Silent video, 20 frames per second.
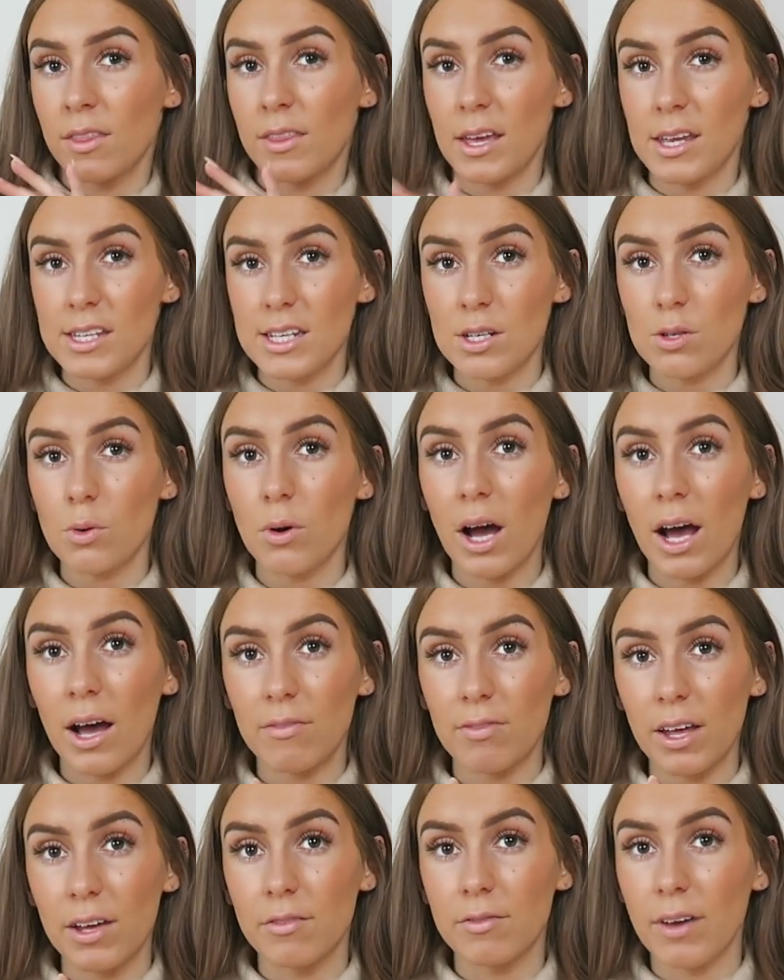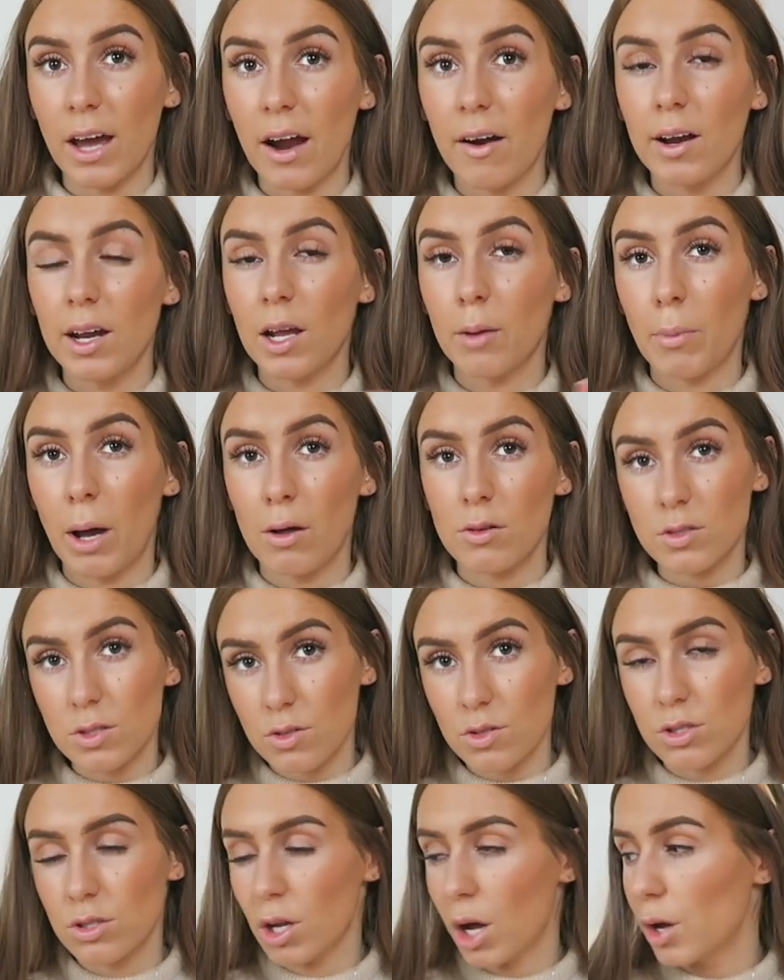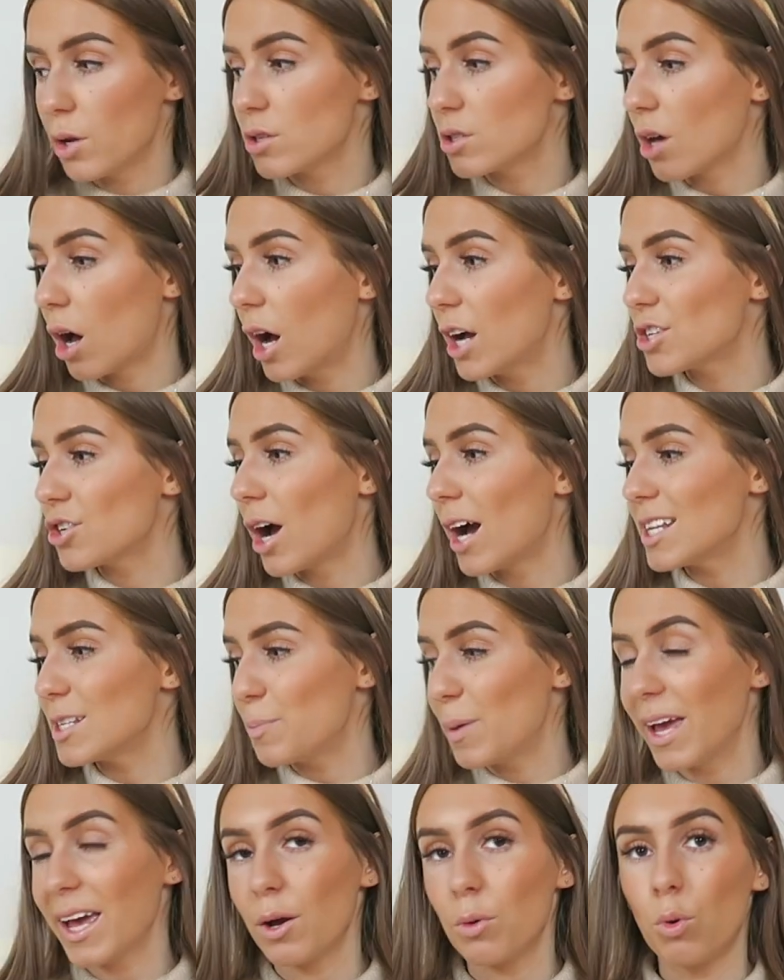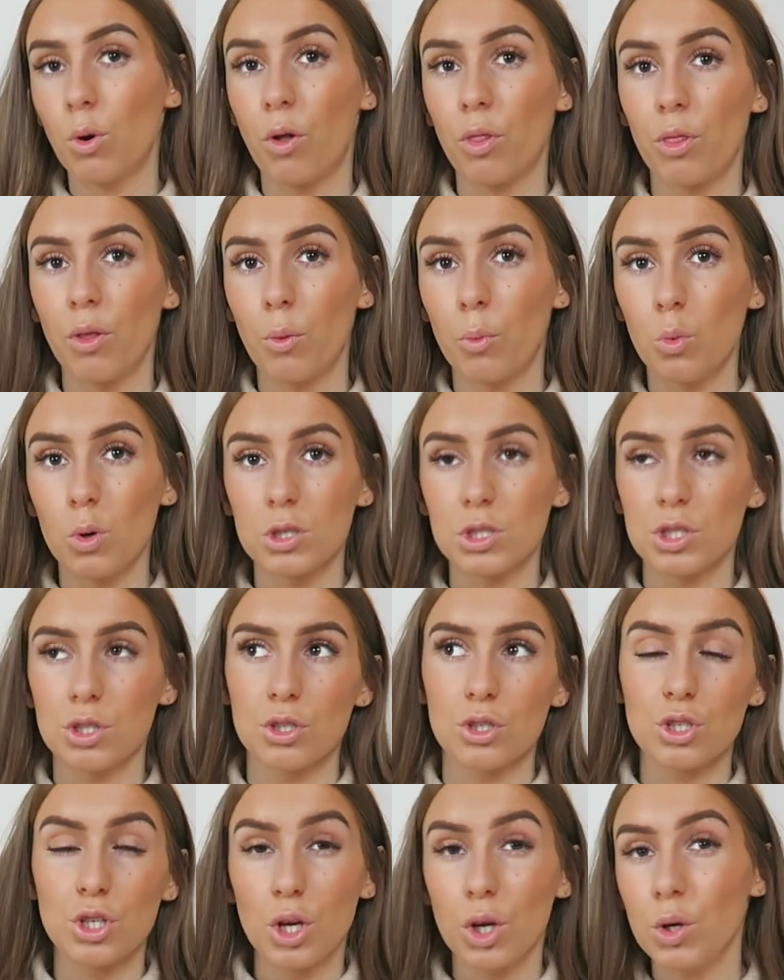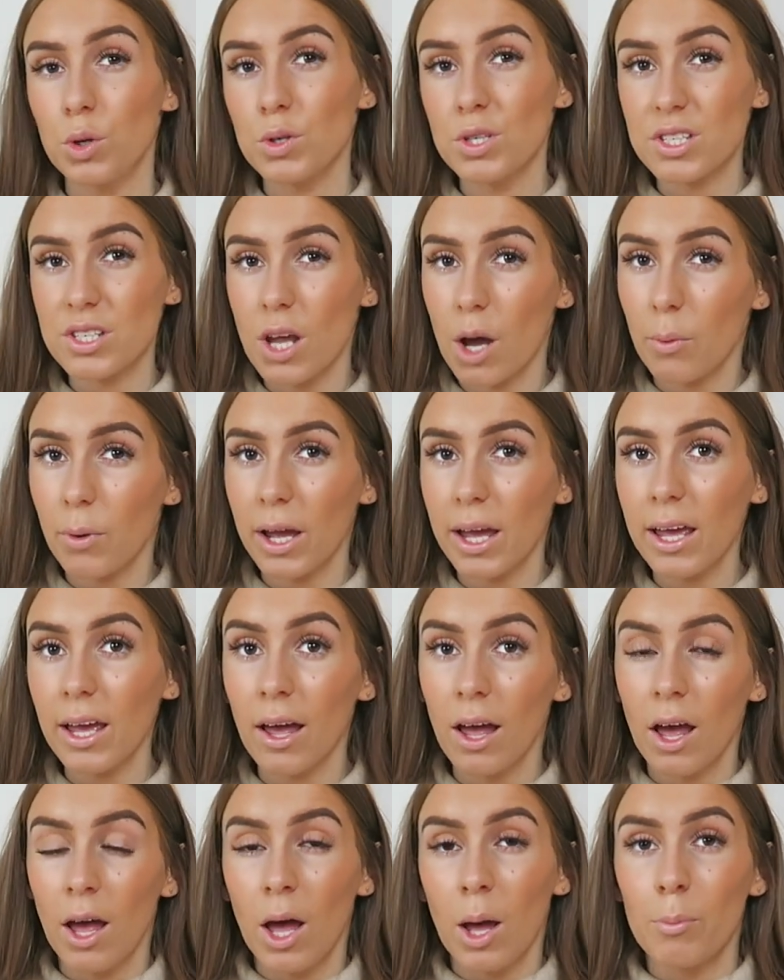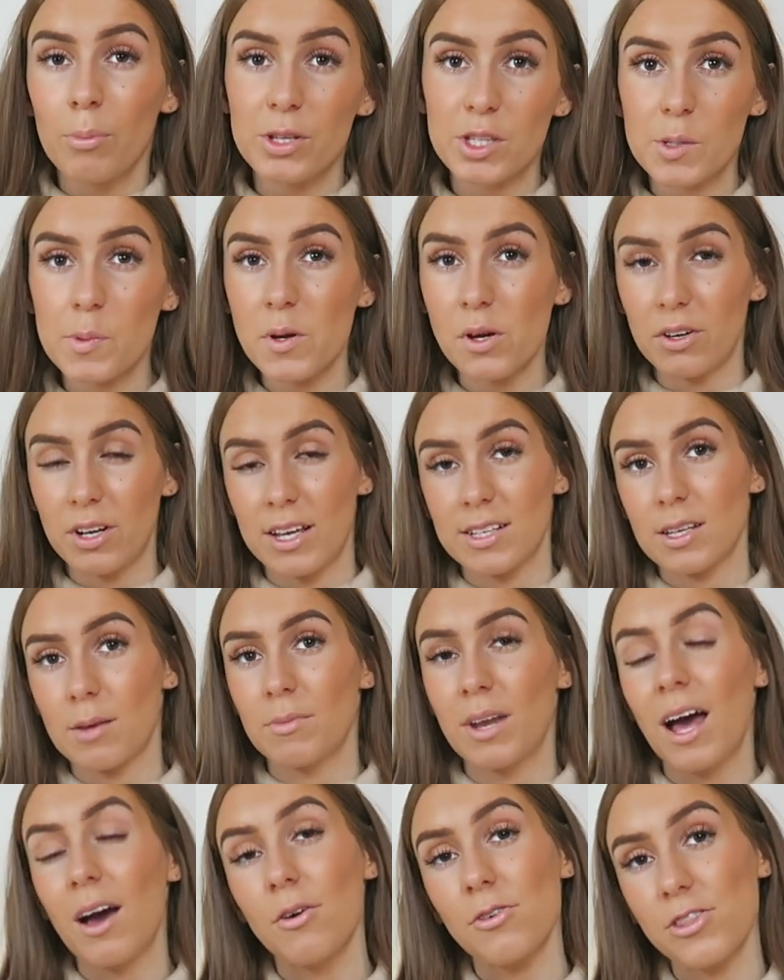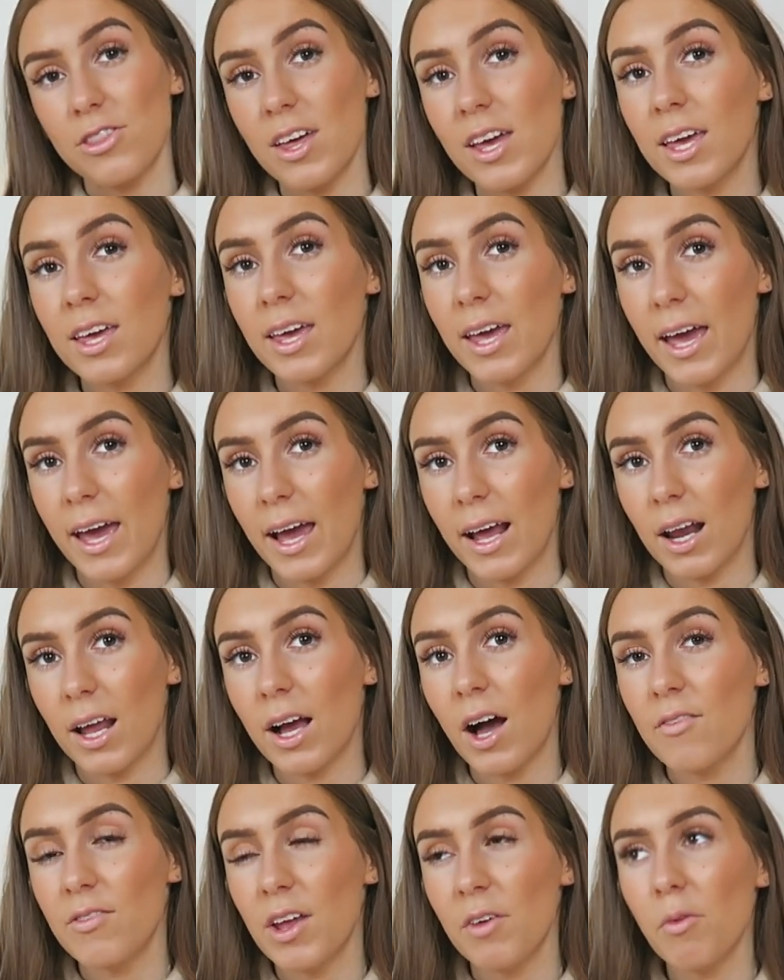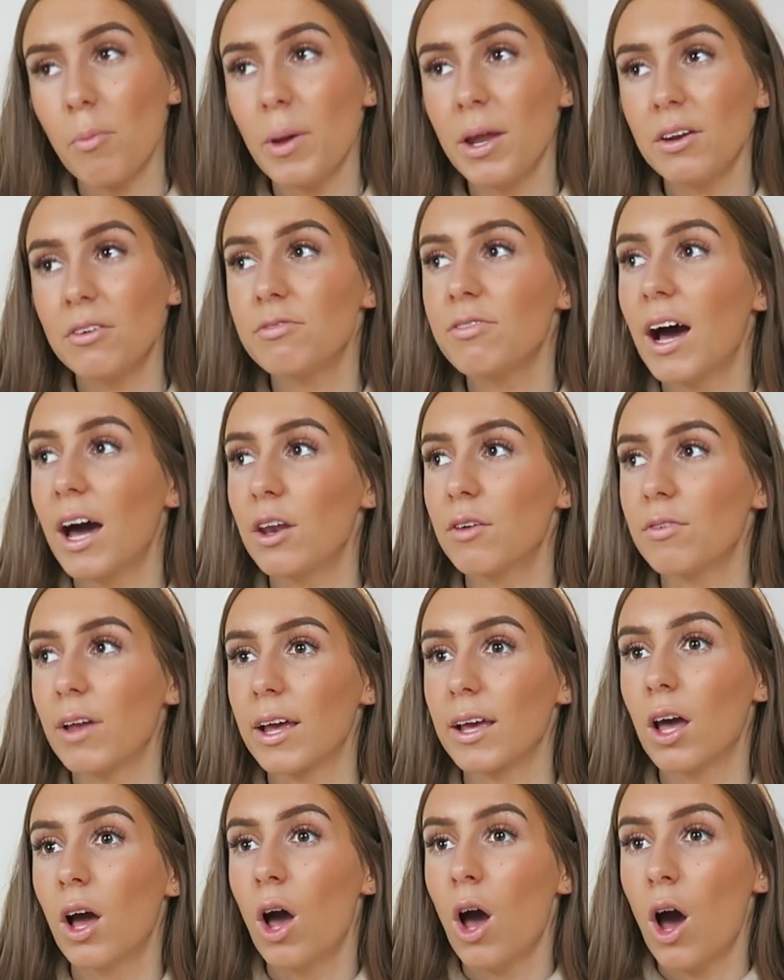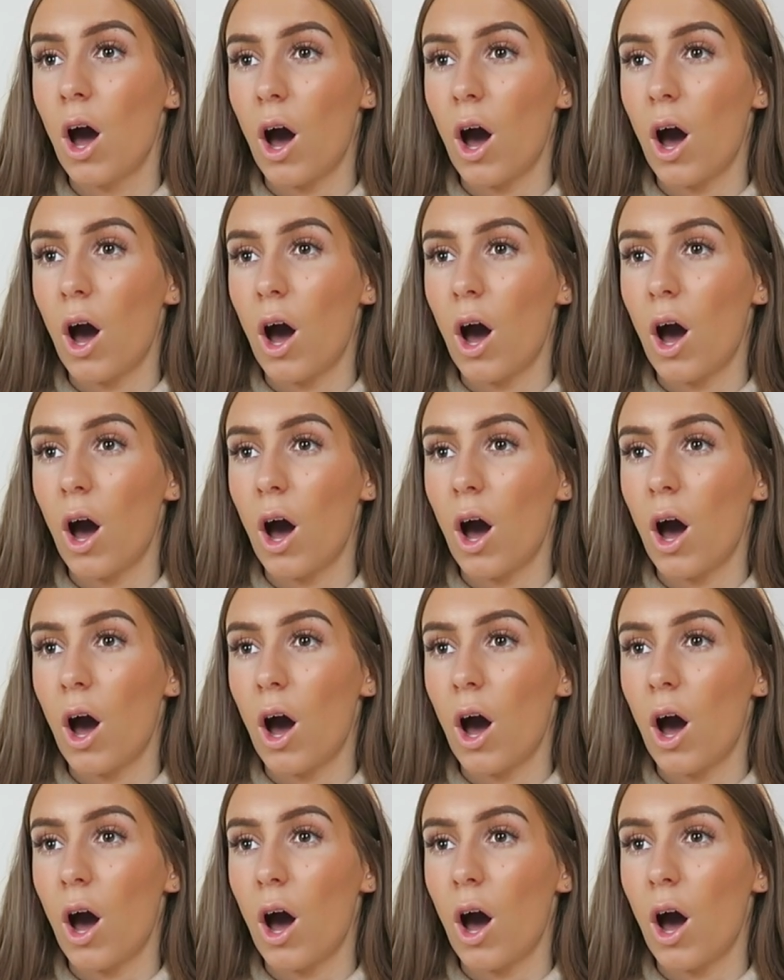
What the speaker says: They did all have like varying amounts of snow, so I tried to pick one that wasn't too snowy. But to be honest, I'm now thinking, like, I've never been a fan of like